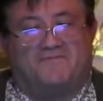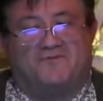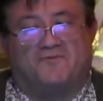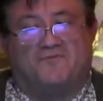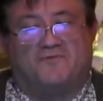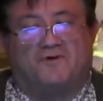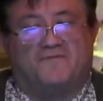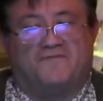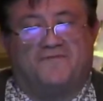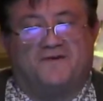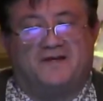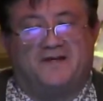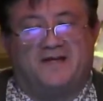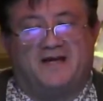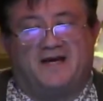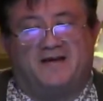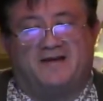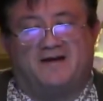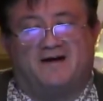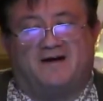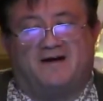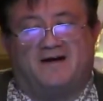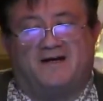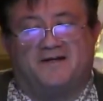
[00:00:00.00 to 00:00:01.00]
After wolfing
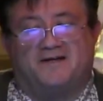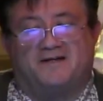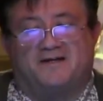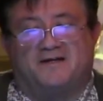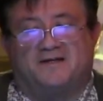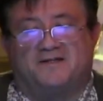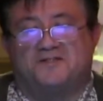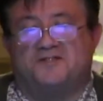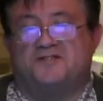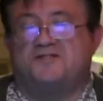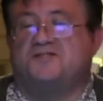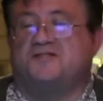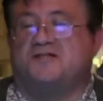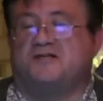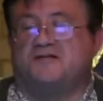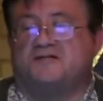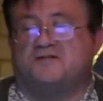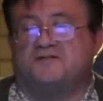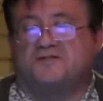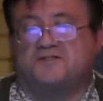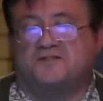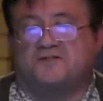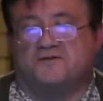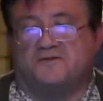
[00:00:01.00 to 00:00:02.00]
down a hot dog, she
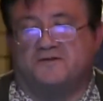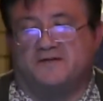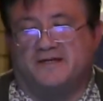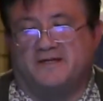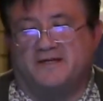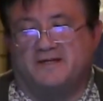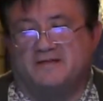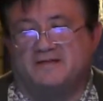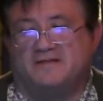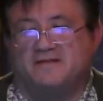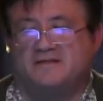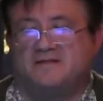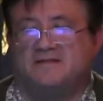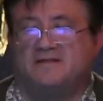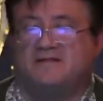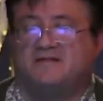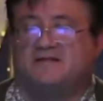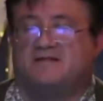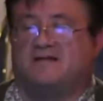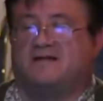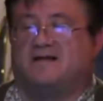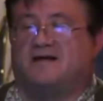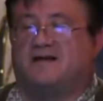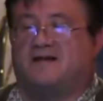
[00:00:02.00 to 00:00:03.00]
shared her story.
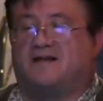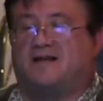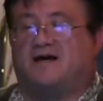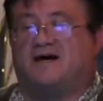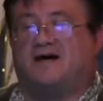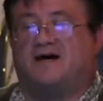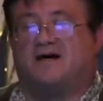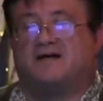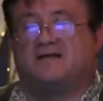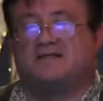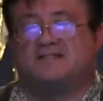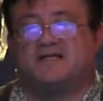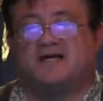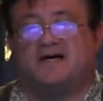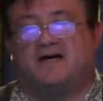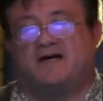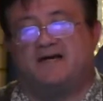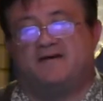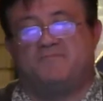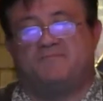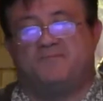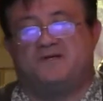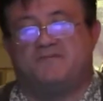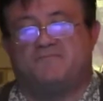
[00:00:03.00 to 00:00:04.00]
A
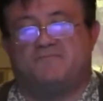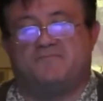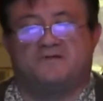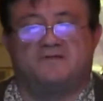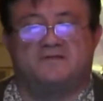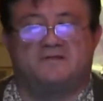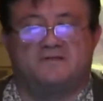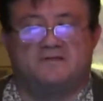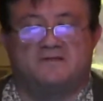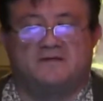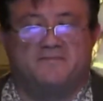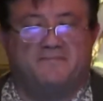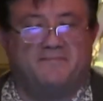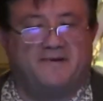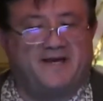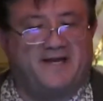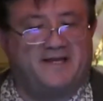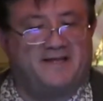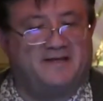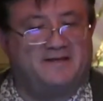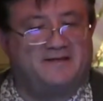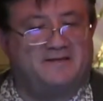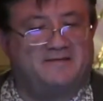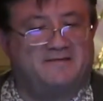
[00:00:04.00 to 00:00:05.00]
long-time pit bull
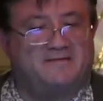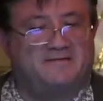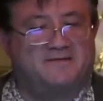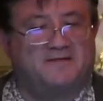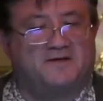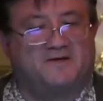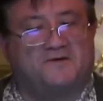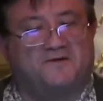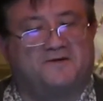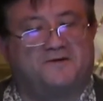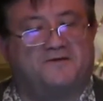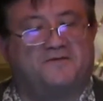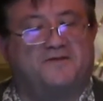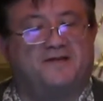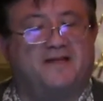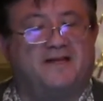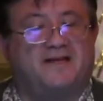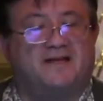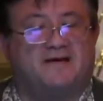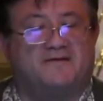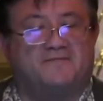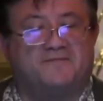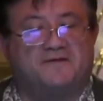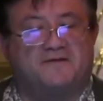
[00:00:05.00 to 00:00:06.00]
companion told her that
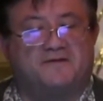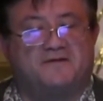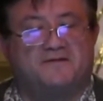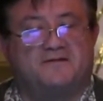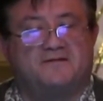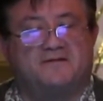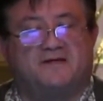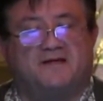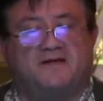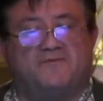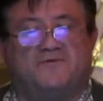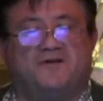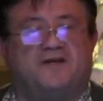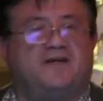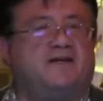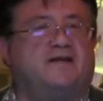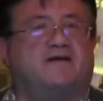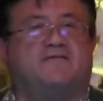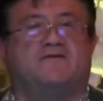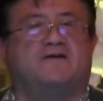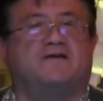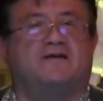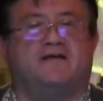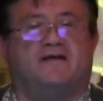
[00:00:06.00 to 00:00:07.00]
he loved her and would
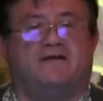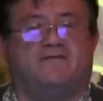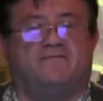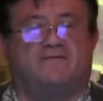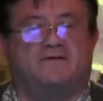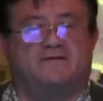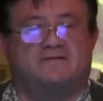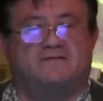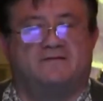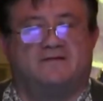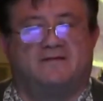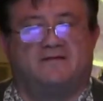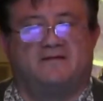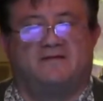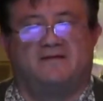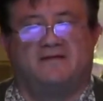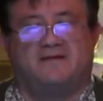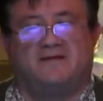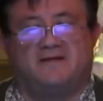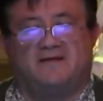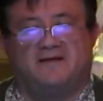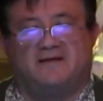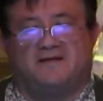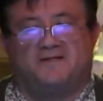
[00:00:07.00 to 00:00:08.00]
never leave.
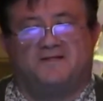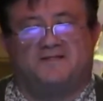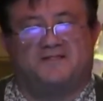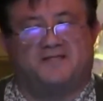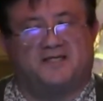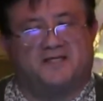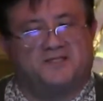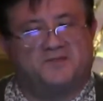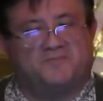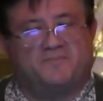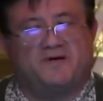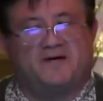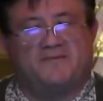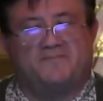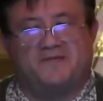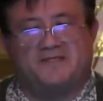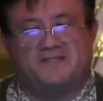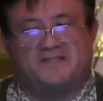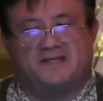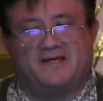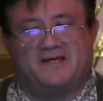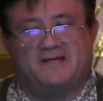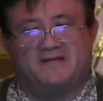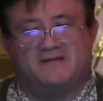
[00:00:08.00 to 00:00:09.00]
6
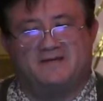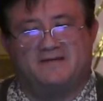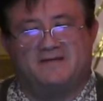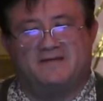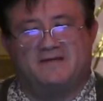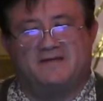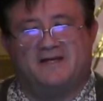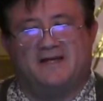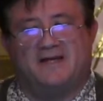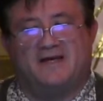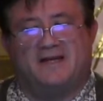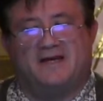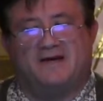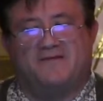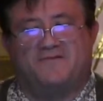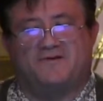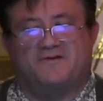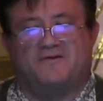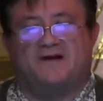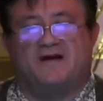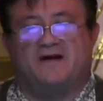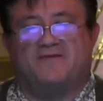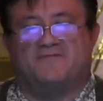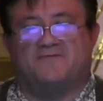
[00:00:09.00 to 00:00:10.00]
puppies later, he
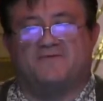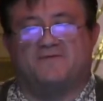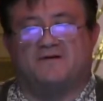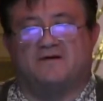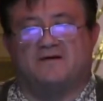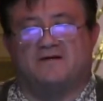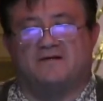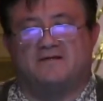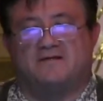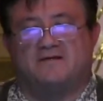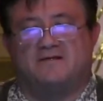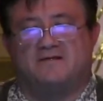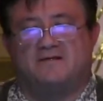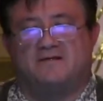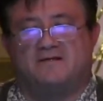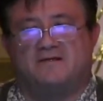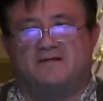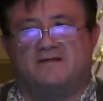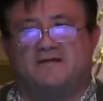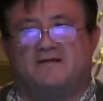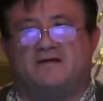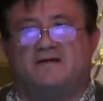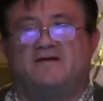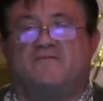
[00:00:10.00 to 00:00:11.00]
left her after
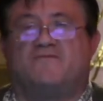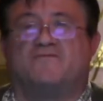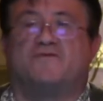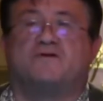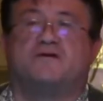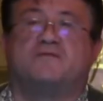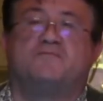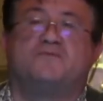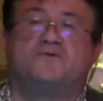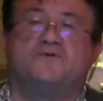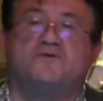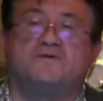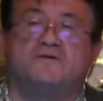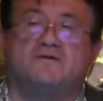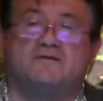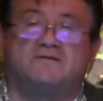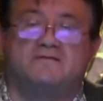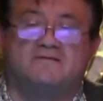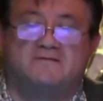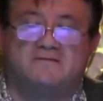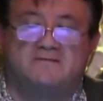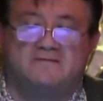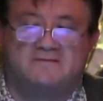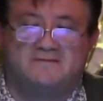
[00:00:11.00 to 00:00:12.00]
all for a poodle.
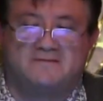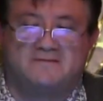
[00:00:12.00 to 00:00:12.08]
